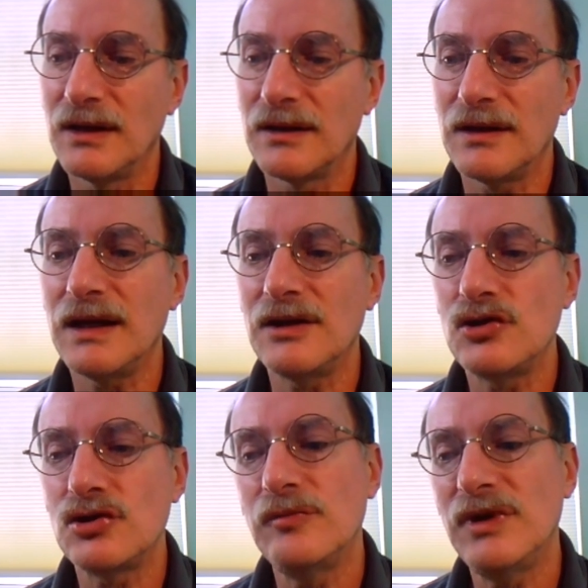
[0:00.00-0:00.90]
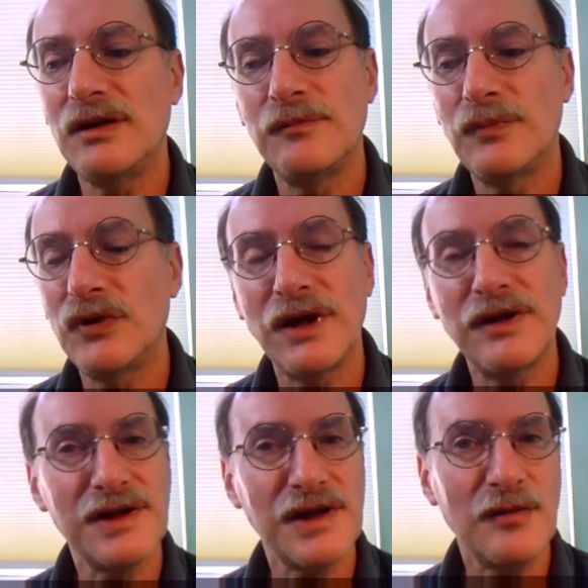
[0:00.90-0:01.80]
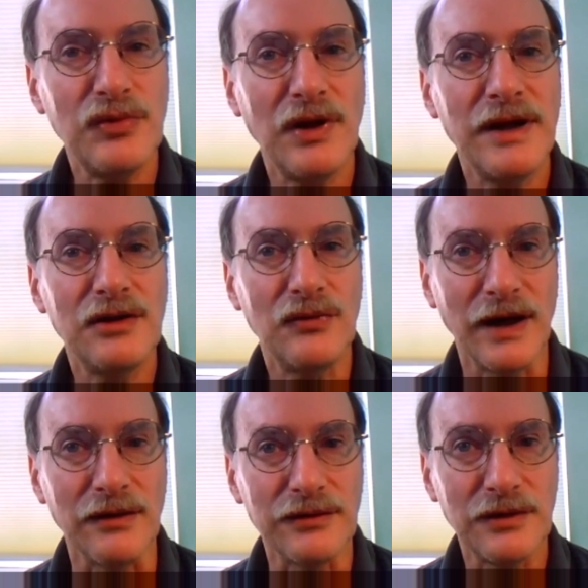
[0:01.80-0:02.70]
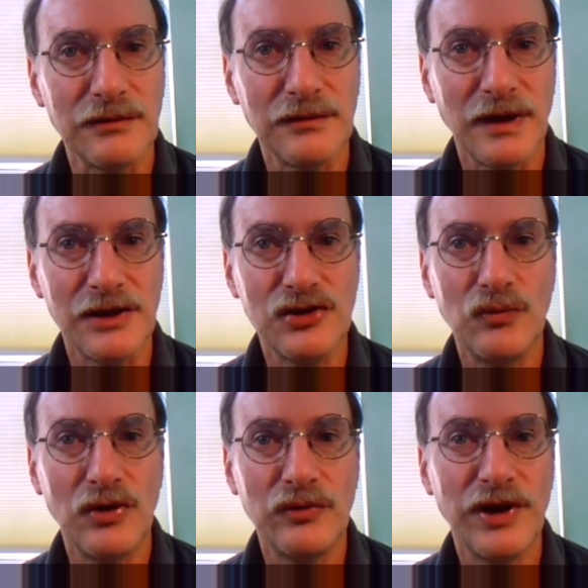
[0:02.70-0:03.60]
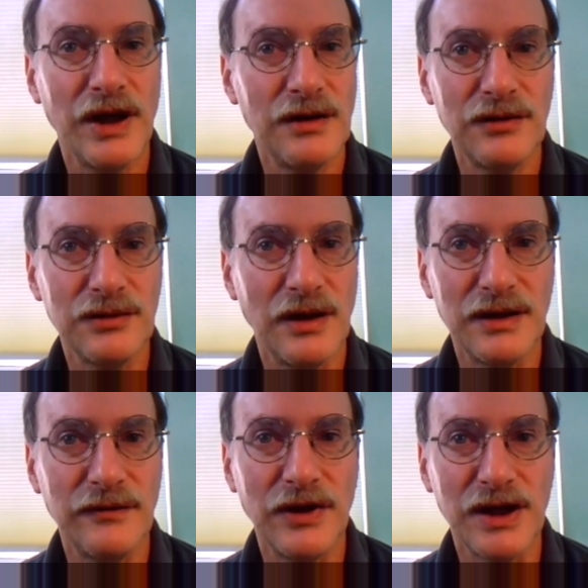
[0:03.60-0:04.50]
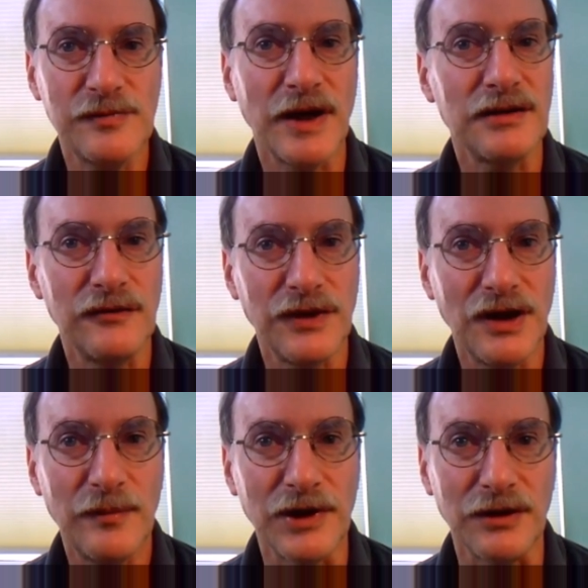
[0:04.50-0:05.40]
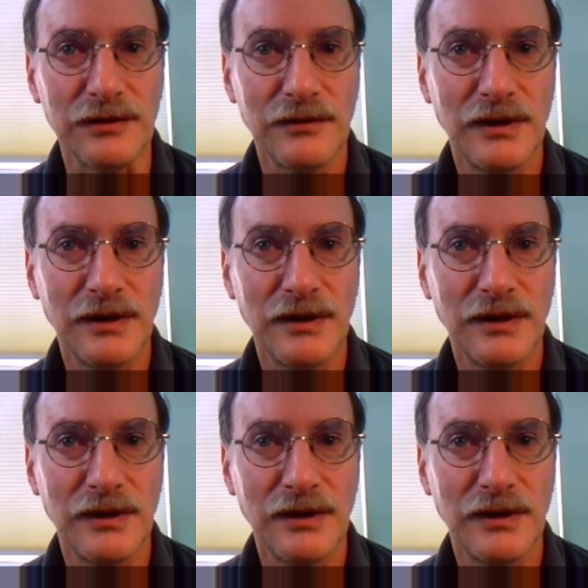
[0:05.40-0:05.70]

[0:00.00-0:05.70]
that it should be put on the same playing ground as you would with any other kind of unexpected phenomenon.